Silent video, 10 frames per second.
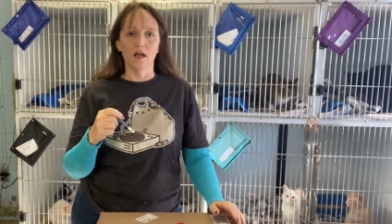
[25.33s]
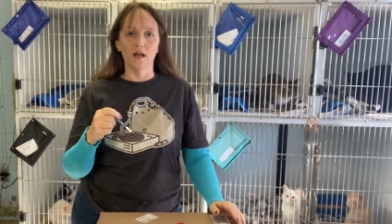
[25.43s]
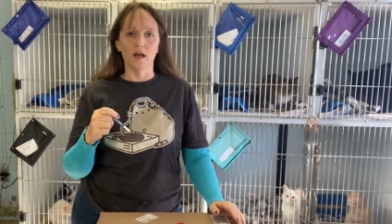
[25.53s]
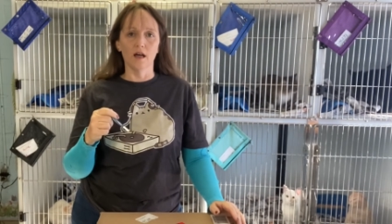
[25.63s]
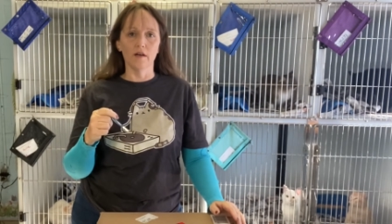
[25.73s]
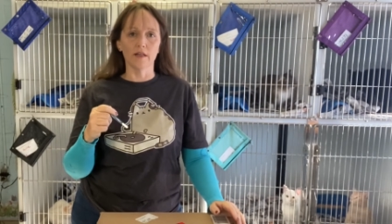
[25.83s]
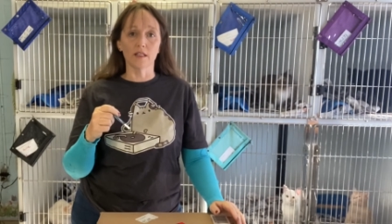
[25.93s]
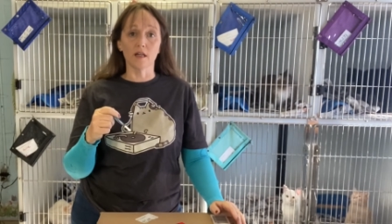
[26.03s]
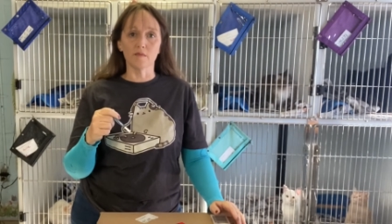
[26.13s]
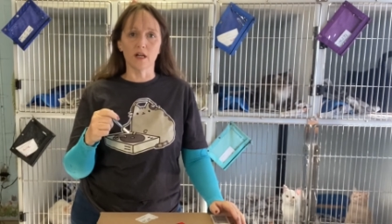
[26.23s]
at the
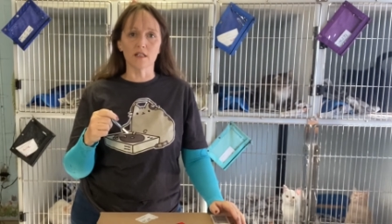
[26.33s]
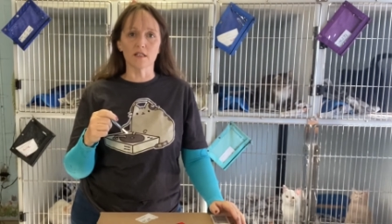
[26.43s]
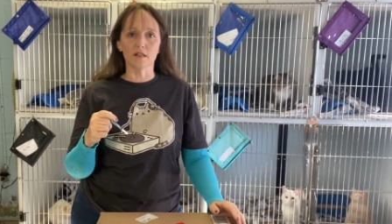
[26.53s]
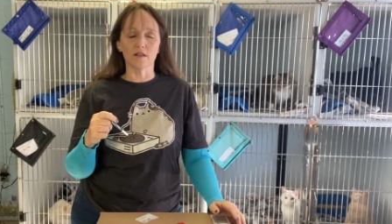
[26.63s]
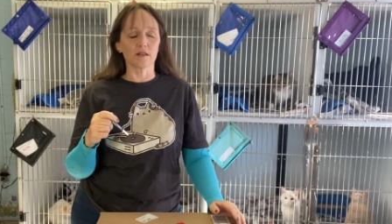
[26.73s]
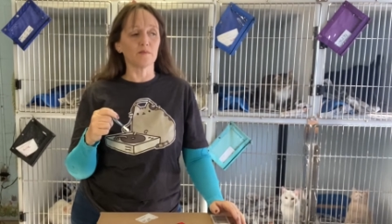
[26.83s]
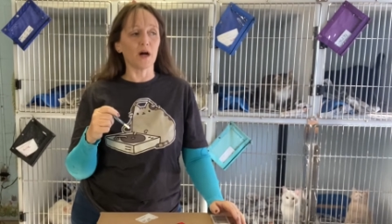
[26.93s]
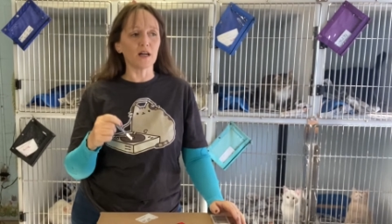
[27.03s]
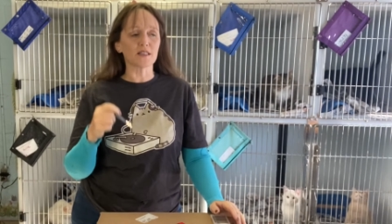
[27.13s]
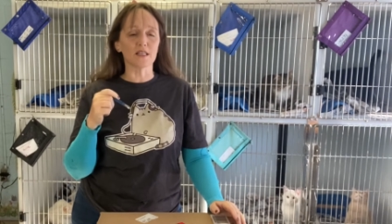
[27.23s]

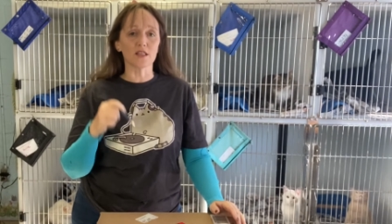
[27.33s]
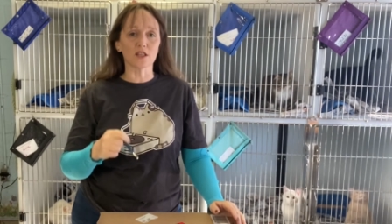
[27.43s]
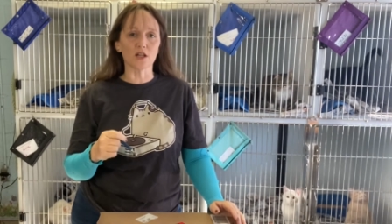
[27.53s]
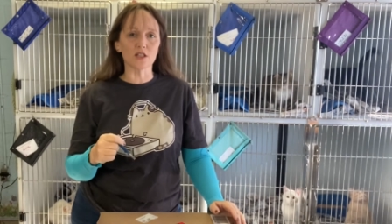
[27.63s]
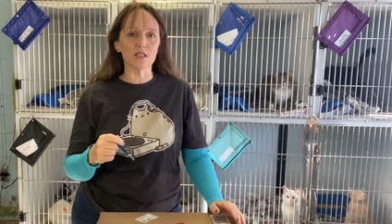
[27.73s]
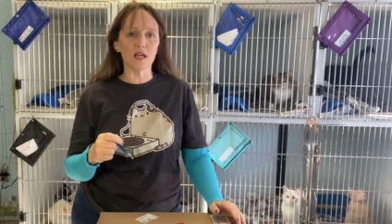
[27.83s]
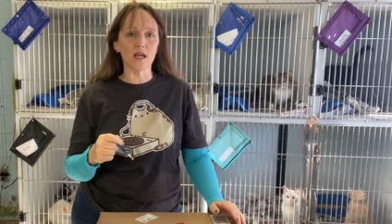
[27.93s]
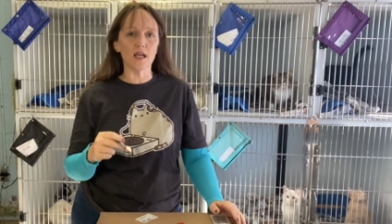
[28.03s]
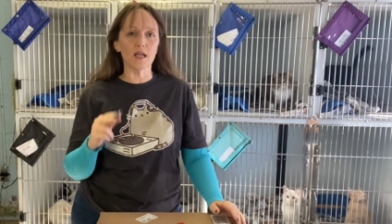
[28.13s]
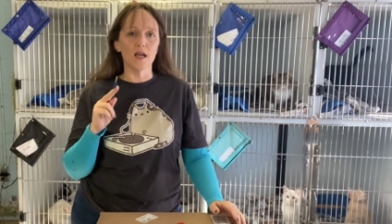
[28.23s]
unboxing
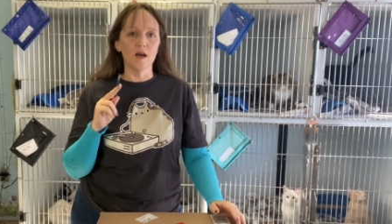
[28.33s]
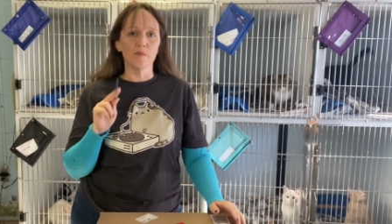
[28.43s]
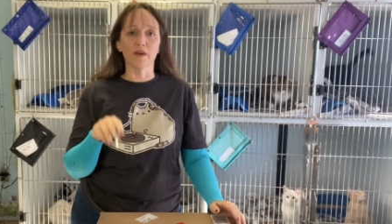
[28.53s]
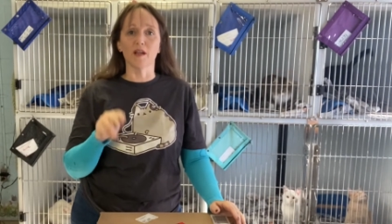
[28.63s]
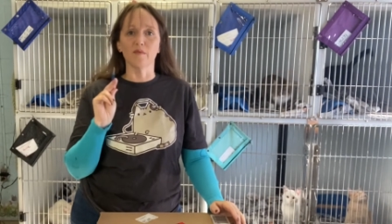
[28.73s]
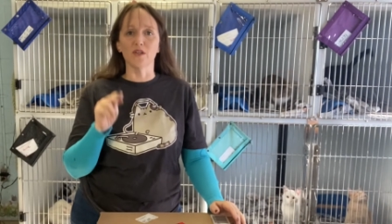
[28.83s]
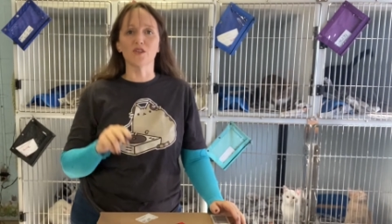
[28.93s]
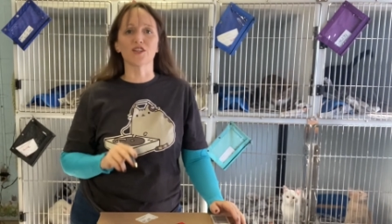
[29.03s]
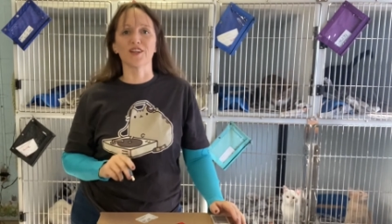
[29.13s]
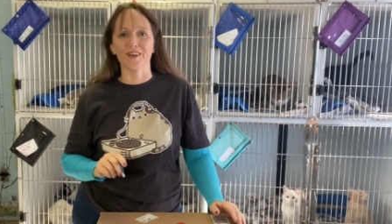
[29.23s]
Thursday, but I'm
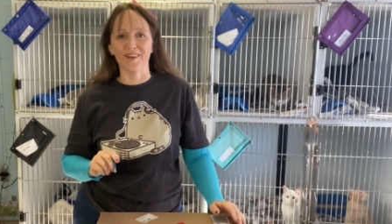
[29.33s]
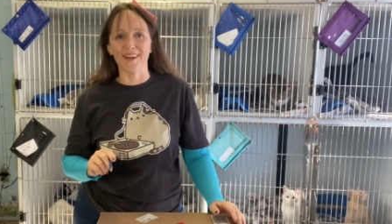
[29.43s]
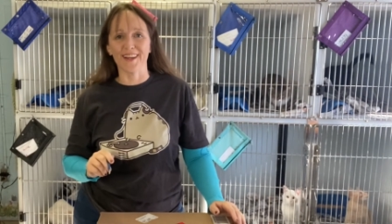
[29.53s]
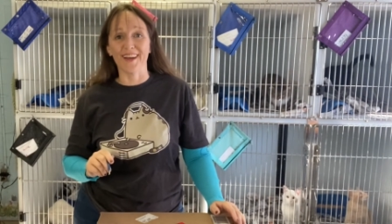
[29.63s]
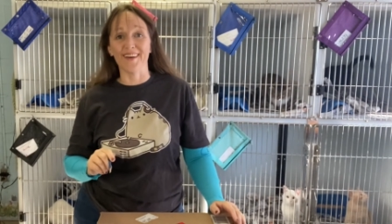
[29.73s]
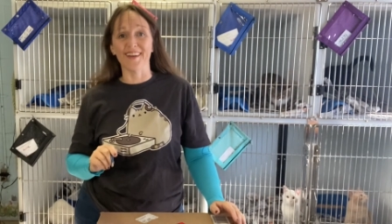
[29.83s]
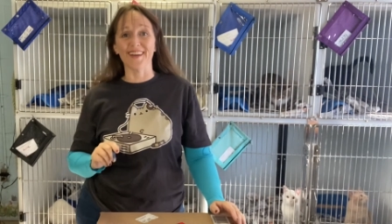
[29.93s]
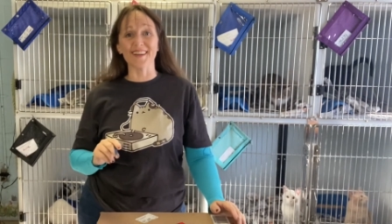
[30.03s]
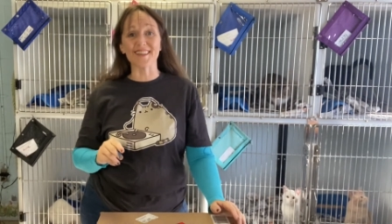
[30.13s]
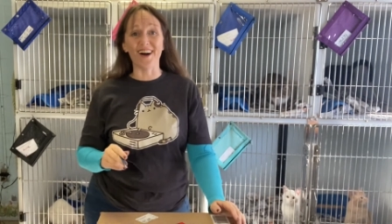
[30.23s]
using it right now and it
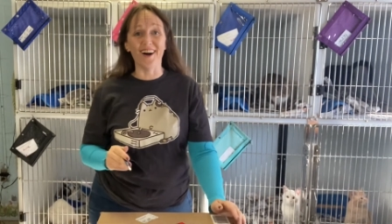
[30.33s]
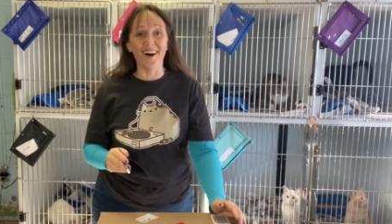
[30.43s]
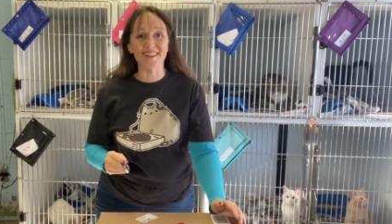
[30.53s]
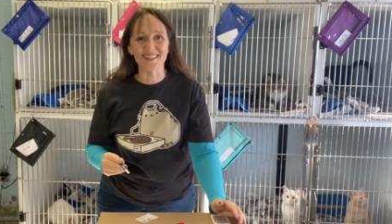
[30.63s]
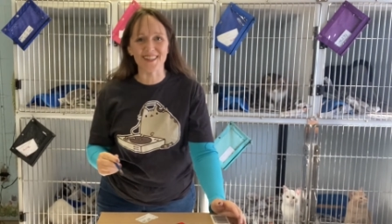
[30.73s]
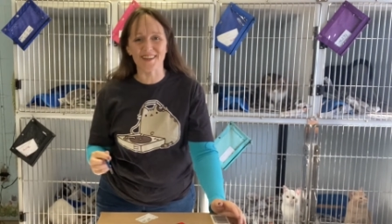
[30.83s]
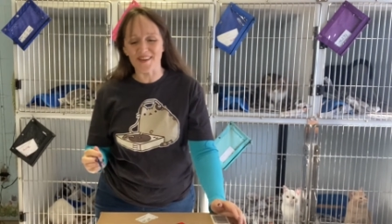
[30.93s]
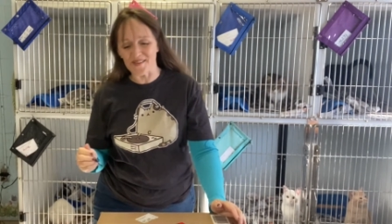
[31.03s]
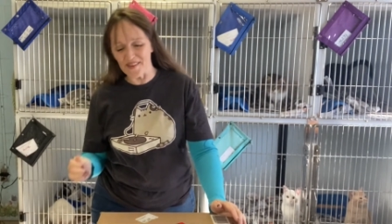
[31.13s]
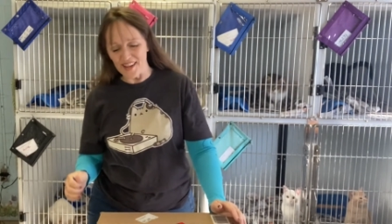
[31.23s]
is
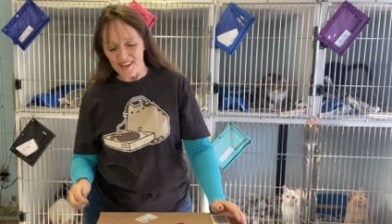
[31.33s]
awesome.